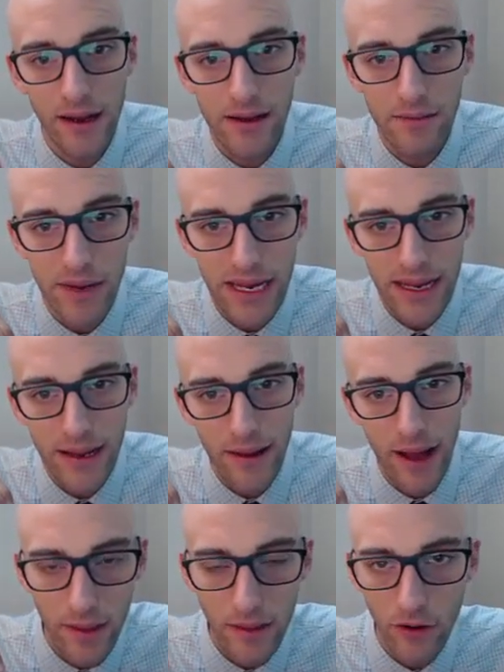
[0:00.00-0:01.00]
could
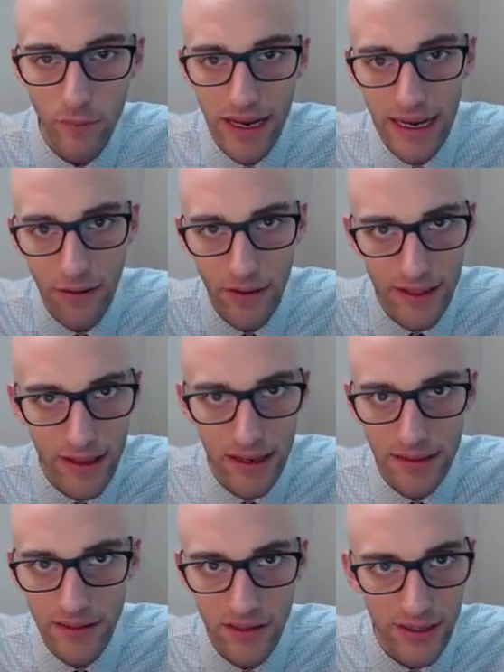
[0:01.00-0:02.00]
be through meeting with
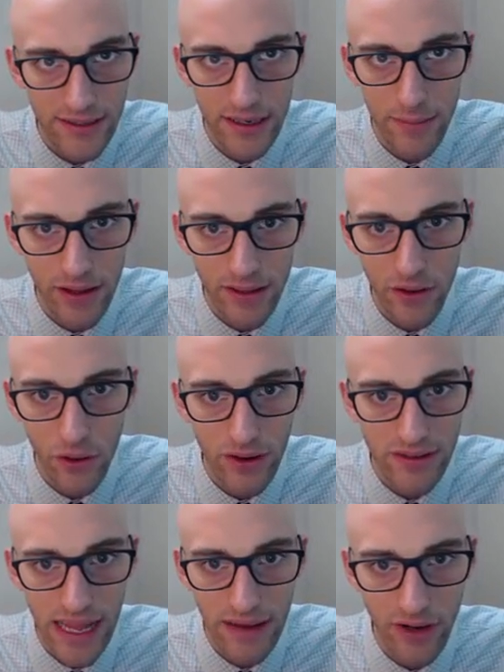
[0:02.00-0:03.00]
an instructor about the
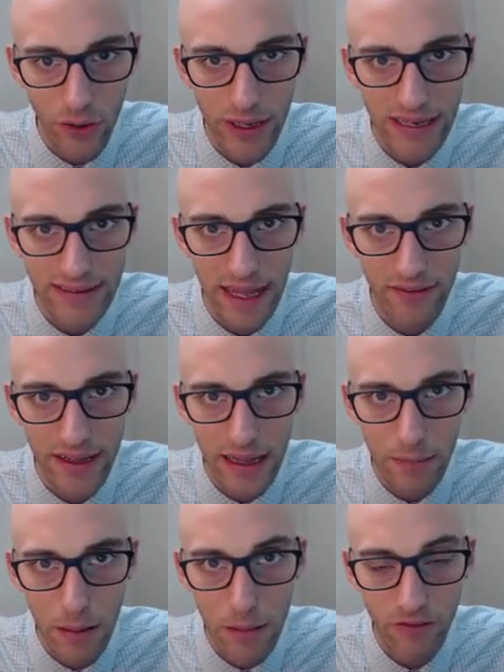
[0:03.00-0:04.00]
course after week 7,
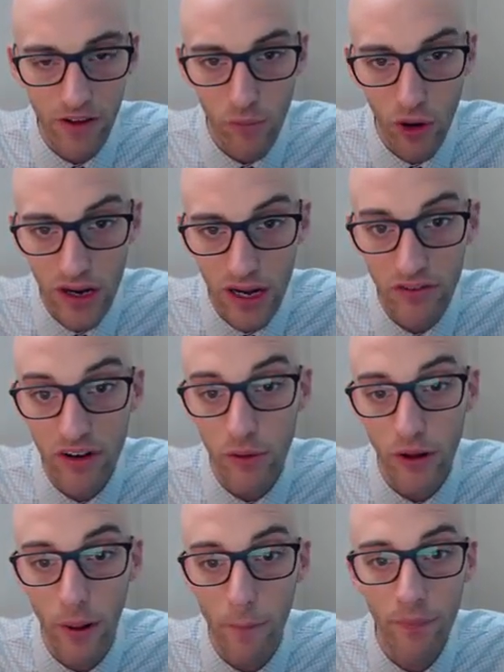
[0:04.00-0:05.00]
they maybe feel more
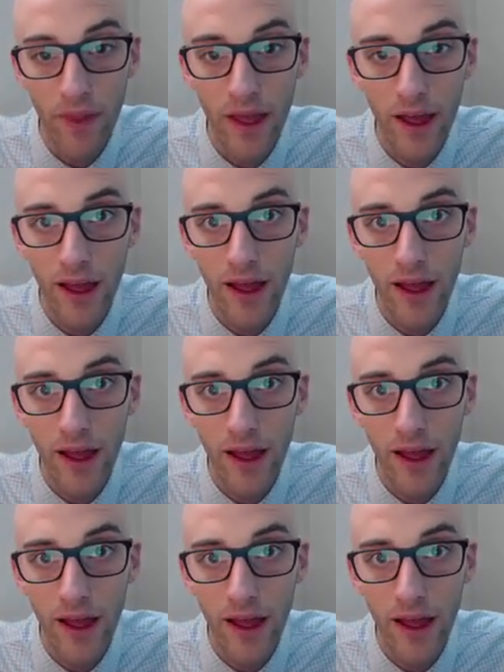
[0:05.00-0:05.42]
comfortable.